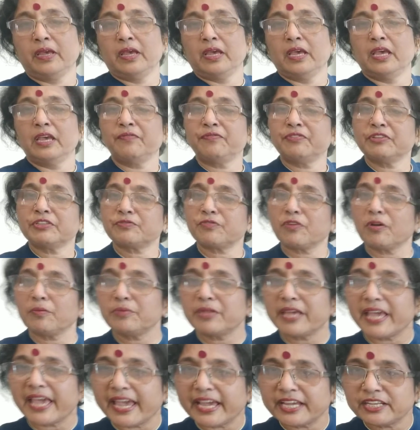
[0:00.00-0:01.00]
If it's from
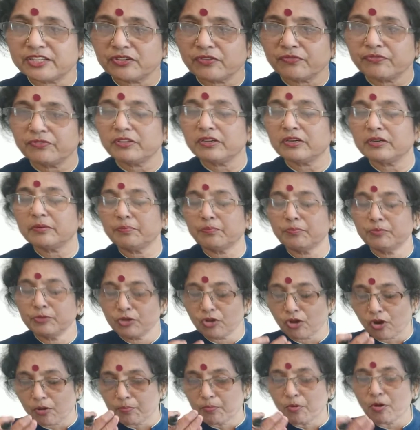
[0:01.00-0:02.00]
the edge of
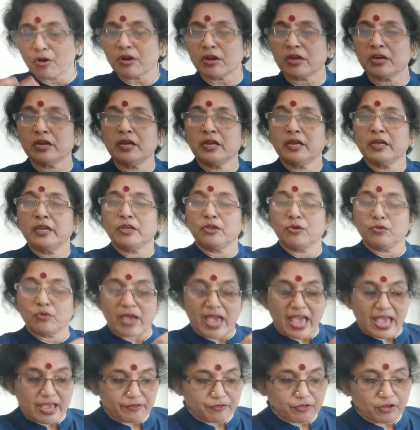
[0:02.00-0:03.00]
your book, you
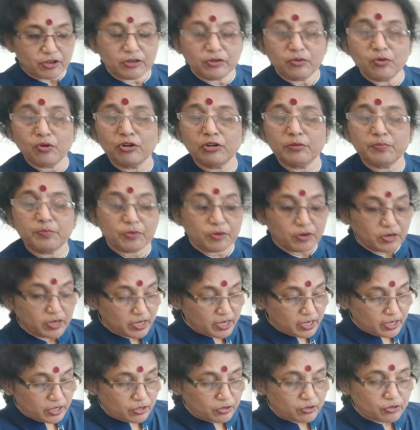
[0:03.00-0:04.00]
have your notebook,
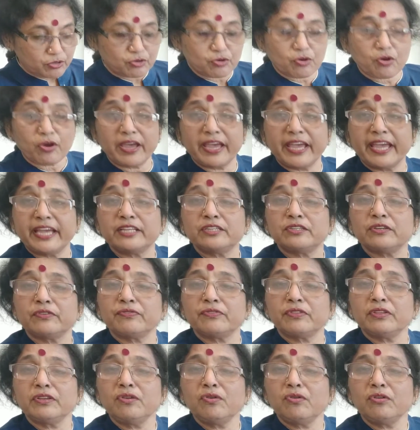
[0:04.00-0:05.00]
you draw edge
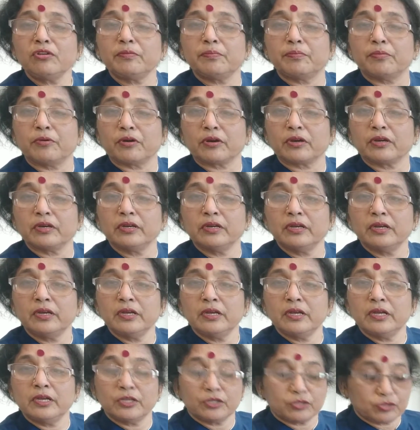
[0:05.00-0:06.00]
of the notebook.
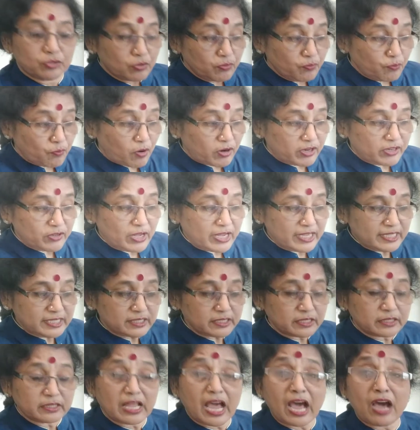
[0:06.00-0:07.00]
So
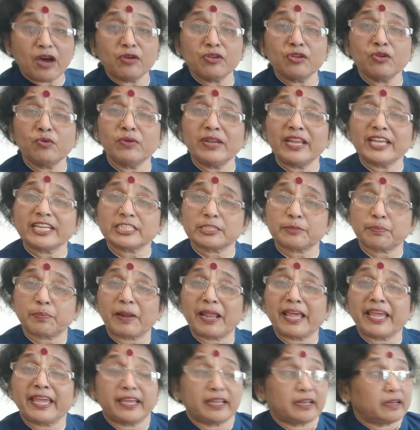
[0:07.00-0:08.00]
now you will
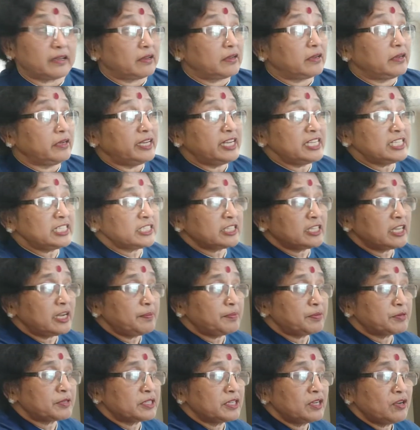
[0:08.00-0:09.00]
explain
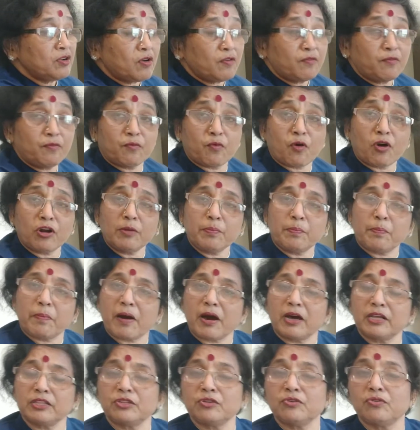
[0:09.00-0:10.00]
description of what
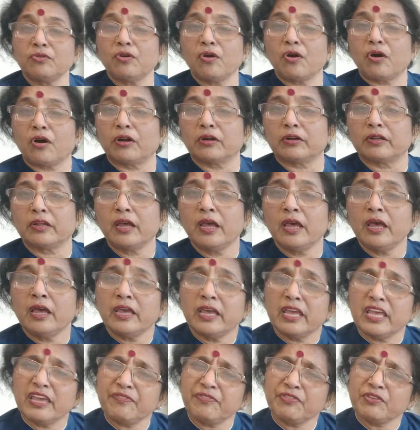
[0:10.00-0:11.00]
path you got.
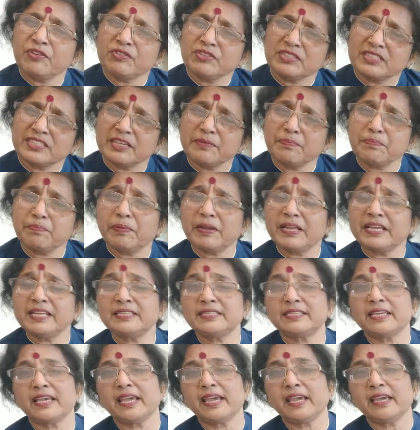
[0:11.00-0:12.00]
If you simply
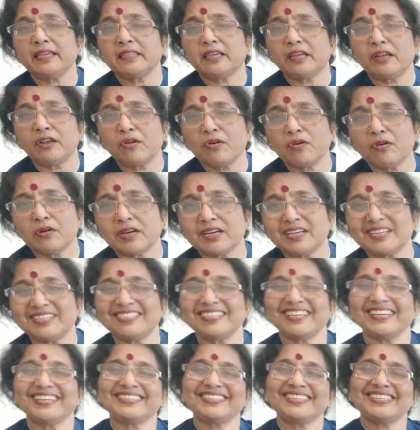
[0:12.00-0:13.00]
say the locus
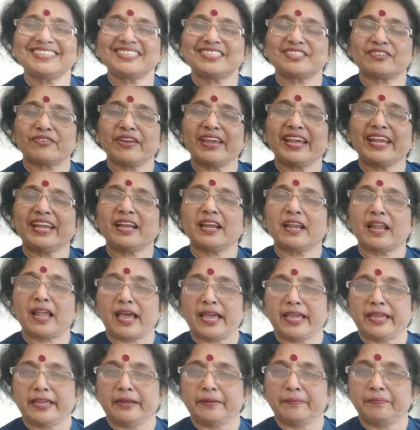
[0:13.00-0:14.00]
is a straight
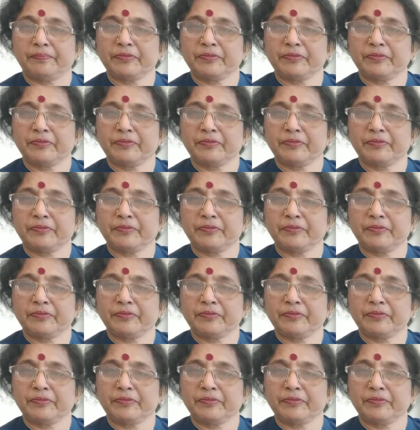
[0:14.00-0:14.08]
line,